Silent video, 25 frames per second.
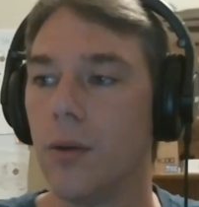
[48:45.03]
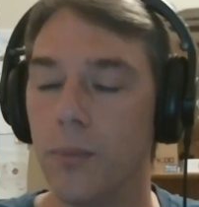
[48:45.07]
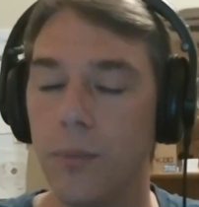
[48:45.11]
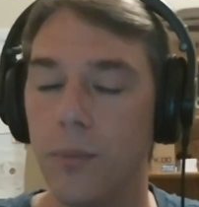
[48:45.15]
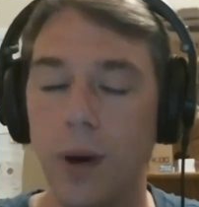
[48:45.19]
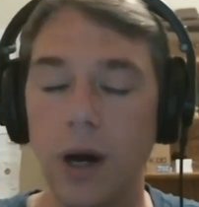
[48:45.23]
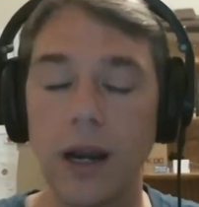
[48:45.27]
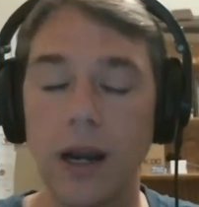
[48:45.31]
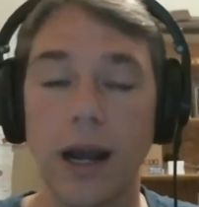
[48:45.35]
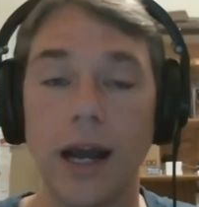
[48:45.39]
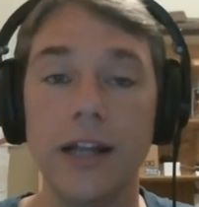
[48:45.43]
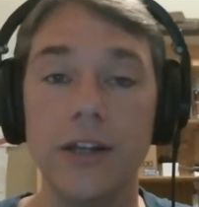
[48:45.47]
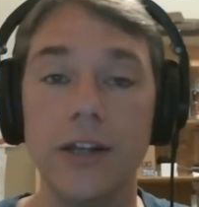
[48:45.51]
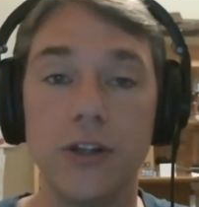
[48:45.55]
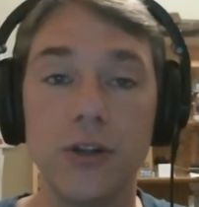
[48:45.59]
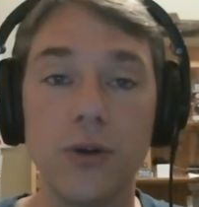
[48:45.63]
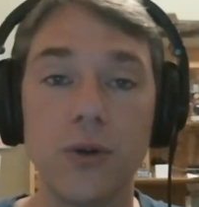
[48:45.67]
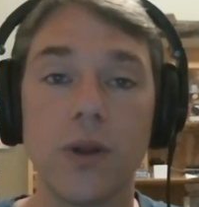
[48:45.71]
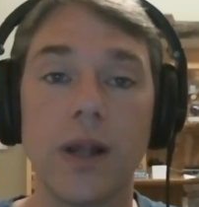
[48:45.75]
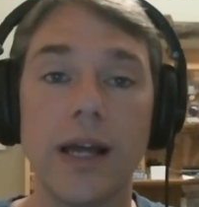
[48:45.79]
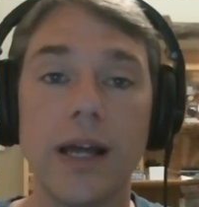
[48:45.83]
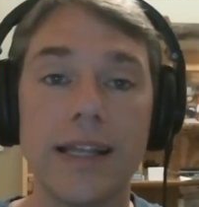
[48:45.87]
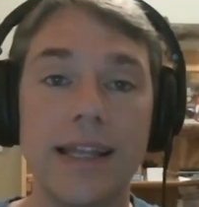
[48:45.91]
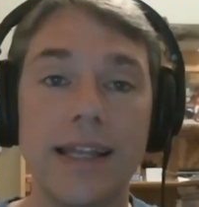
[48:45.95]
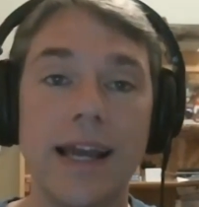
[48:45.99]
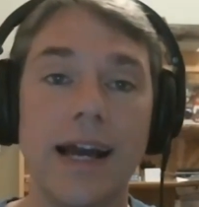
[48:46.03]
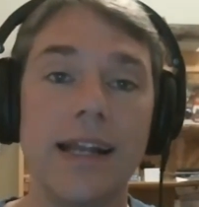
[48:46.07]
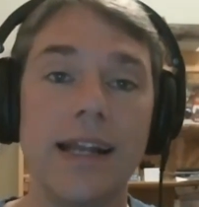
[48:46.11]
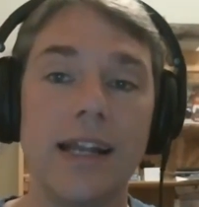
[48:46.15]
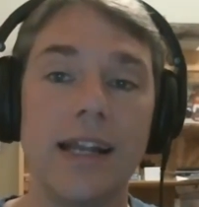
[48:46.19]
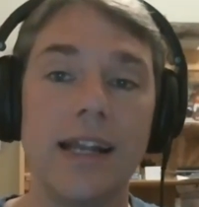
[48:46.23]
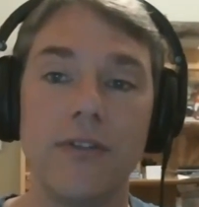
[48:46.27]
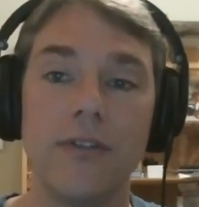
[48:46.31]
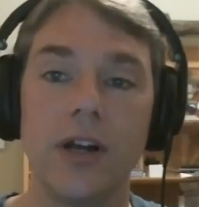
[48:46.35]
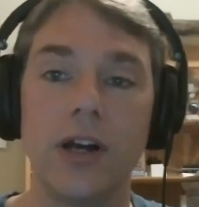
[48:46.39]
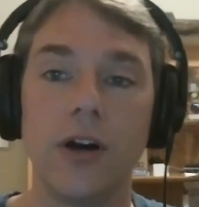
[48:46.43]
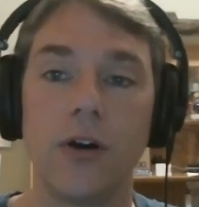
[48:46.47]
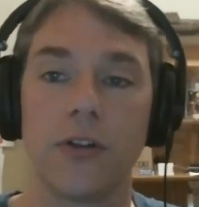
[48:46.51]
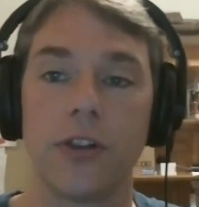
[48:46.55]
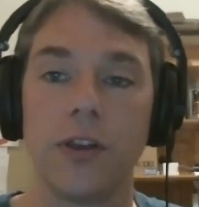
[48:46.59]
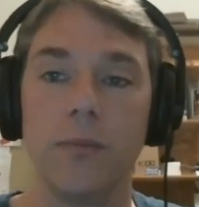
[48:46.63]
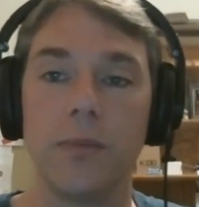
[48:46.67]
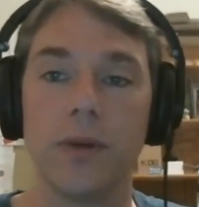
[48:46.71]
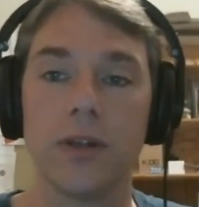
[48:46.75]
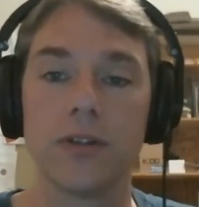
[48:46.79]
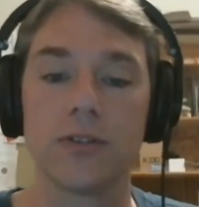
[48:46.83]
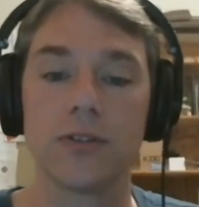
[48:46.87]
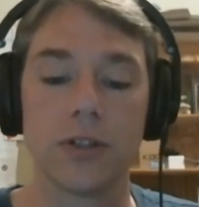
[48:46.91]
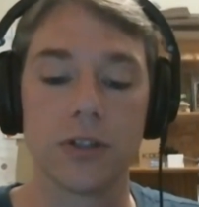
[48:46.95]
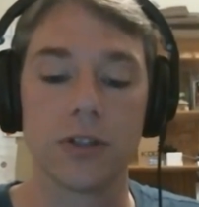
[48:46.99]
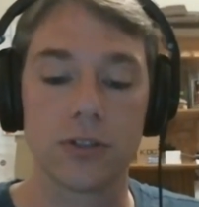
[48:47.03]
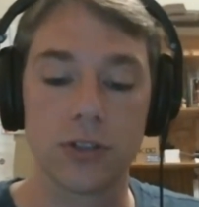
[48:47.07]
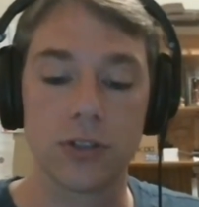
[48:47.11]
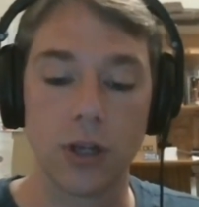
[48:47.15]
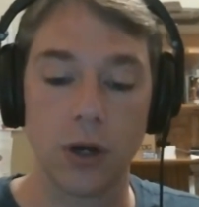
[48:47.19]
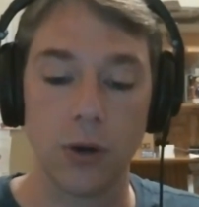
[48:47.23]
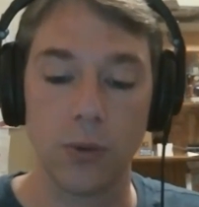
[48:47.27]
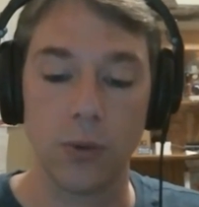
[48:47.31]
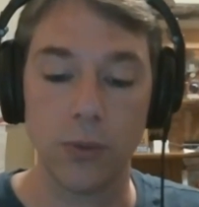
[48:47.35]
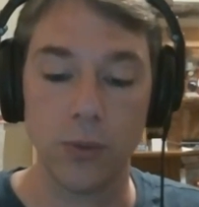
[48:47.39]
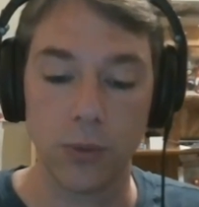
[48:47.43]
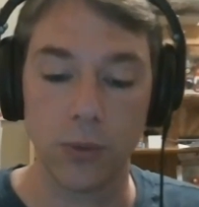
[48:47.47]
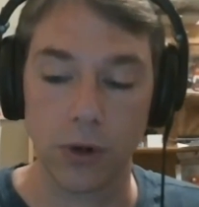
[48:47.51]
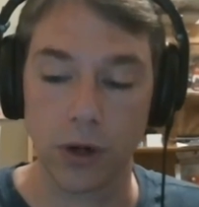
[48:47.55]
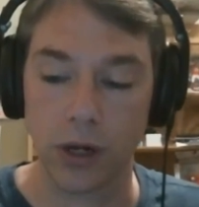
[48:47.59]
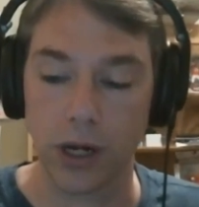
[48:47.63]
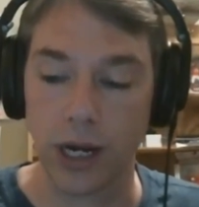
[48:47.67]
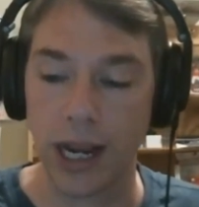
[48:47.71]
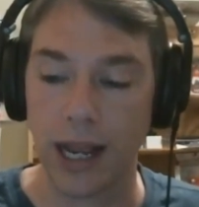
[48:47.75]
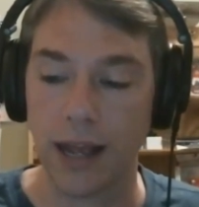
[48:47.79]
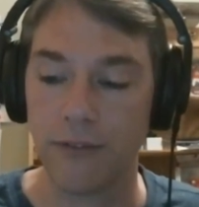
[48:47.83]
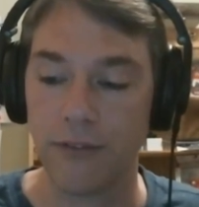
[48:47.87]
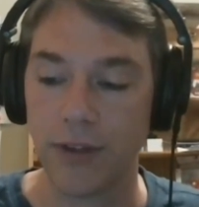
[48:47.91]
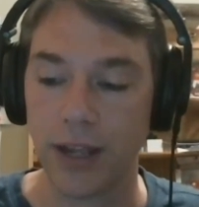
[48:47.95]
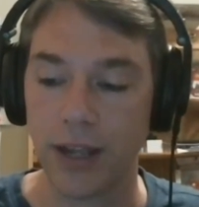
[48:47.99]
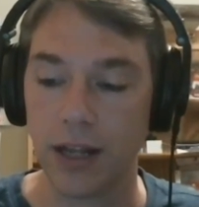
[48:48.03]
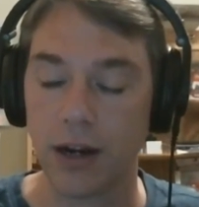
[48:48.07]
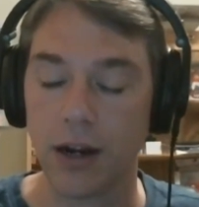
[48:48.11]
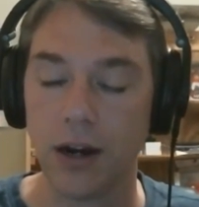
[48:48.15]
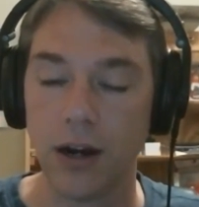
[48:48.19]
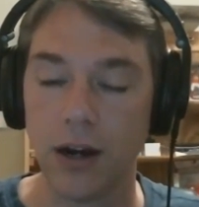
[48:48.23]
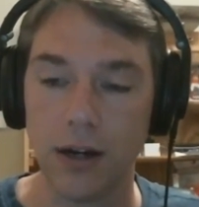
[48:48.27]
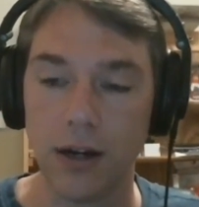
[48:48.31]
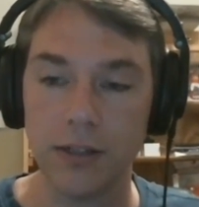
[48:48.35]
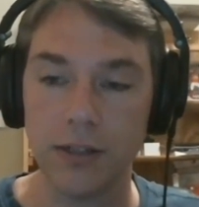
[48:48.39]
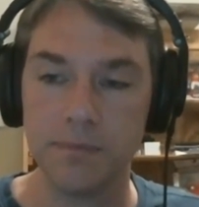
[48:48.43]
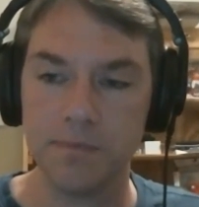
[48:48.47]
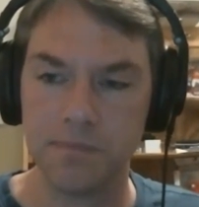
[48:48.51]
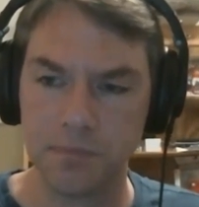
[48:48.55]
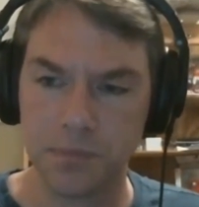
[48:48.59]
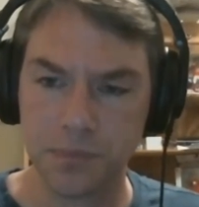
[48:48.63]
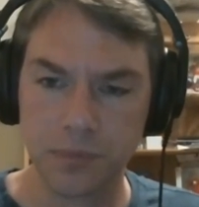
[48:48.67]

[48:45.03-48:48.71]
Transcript: But I do like the idea of a healthy business. So we're going to have Anna on.